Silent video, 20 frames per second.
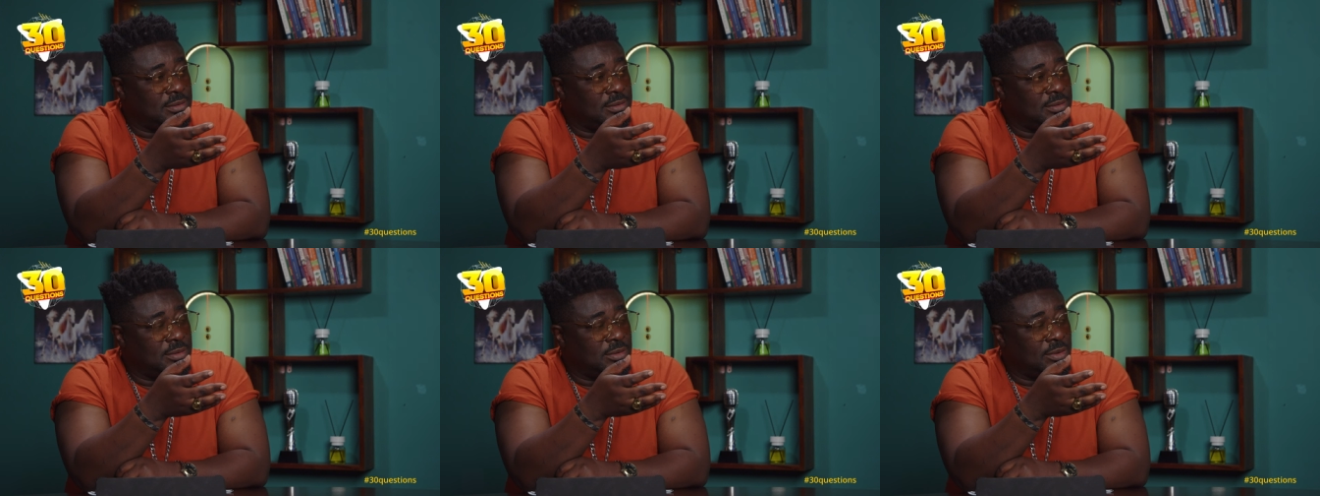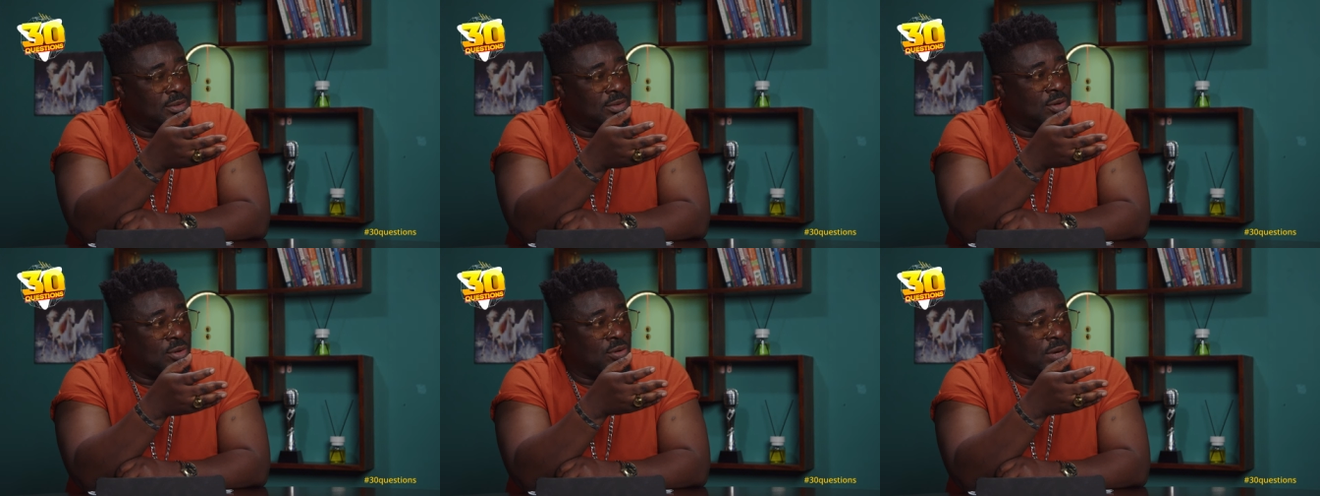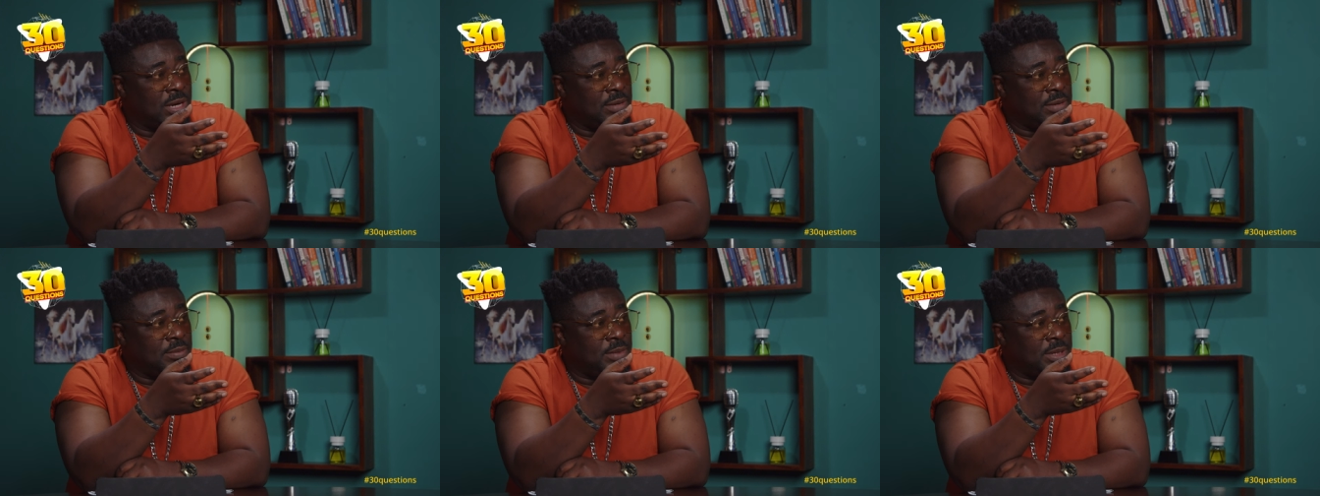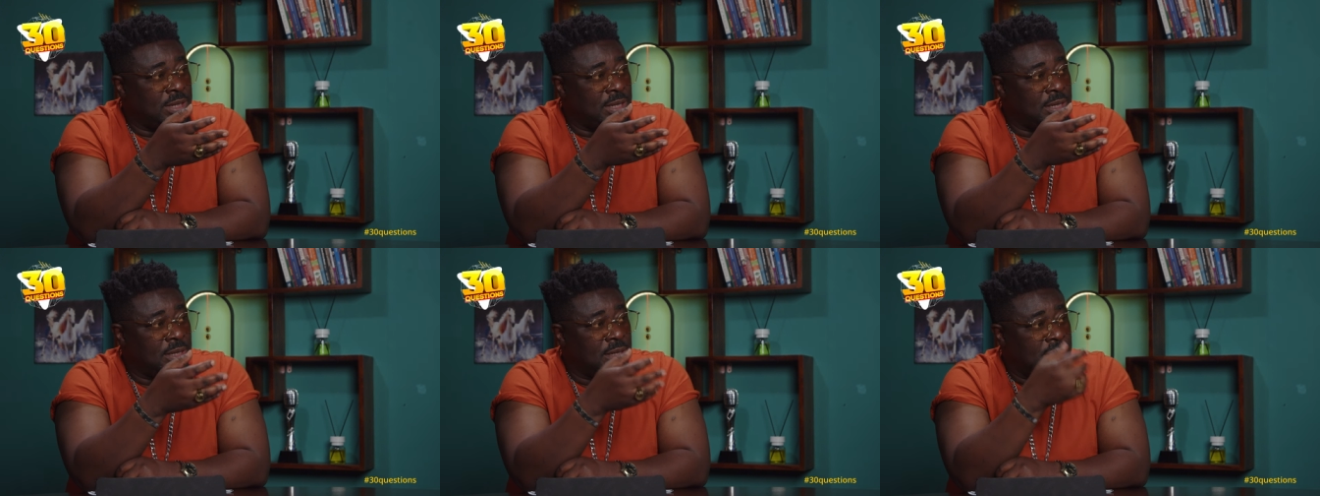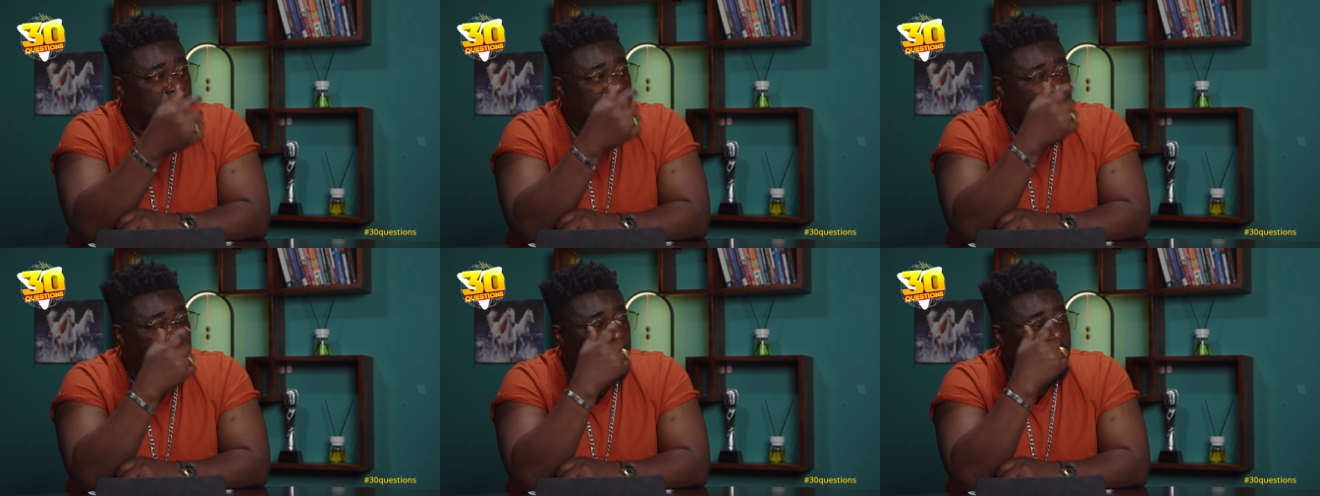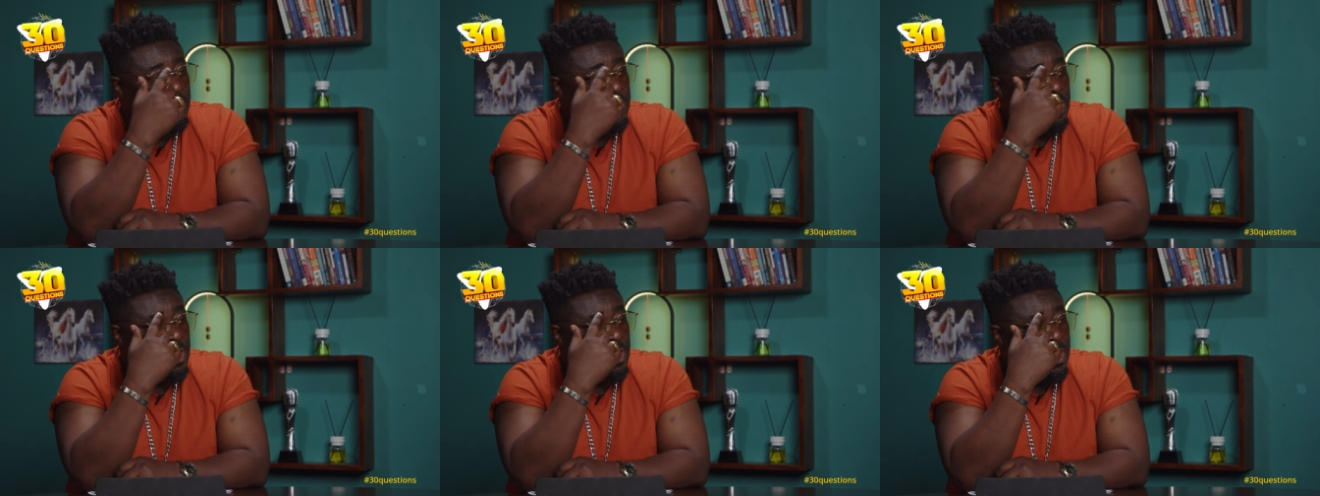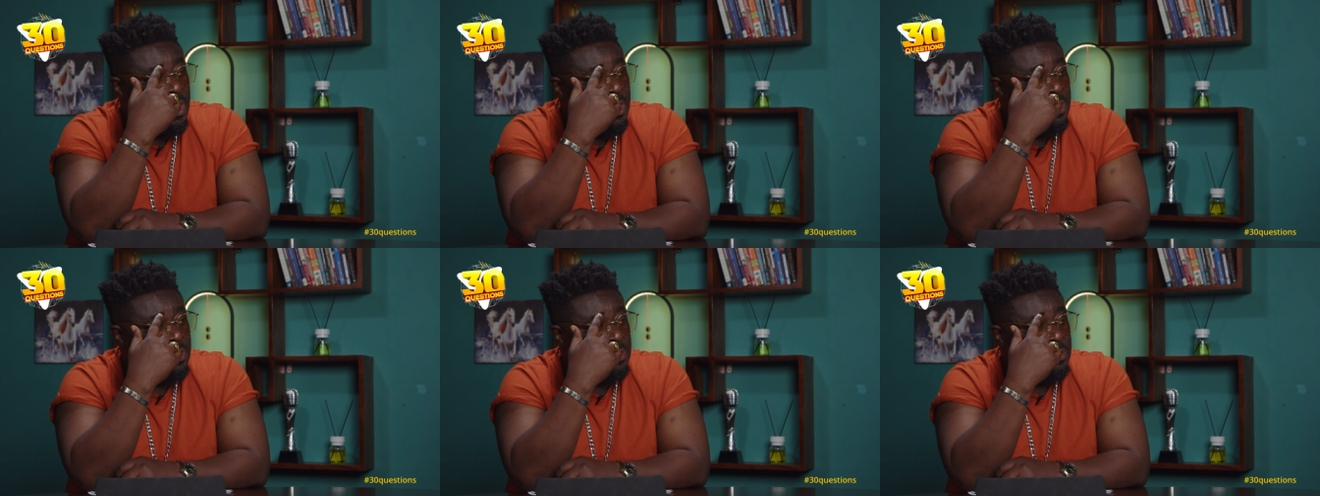You don't know anybody that good in
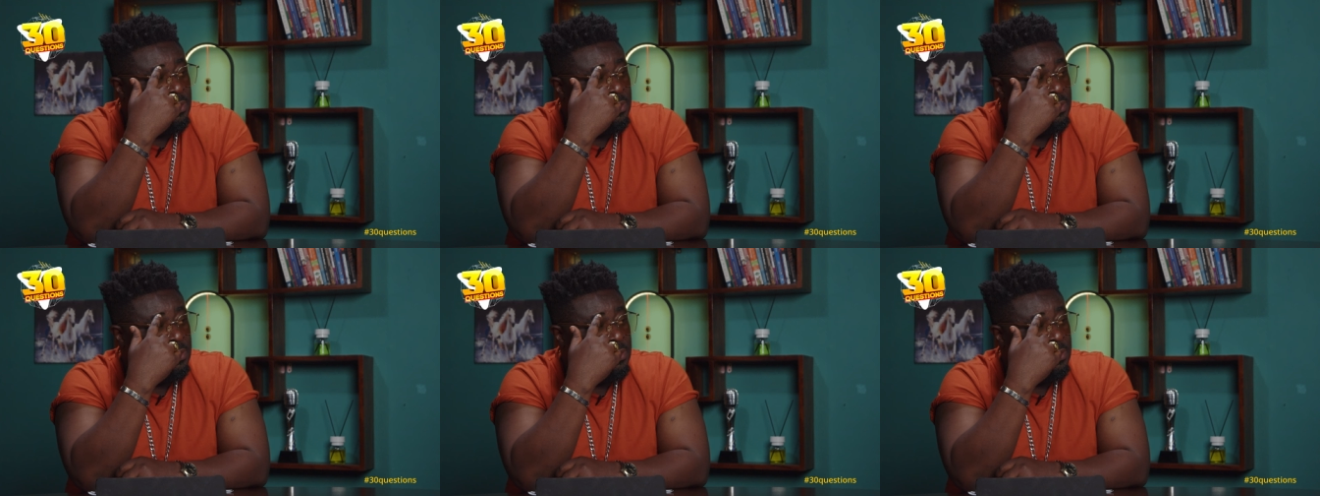Ghana?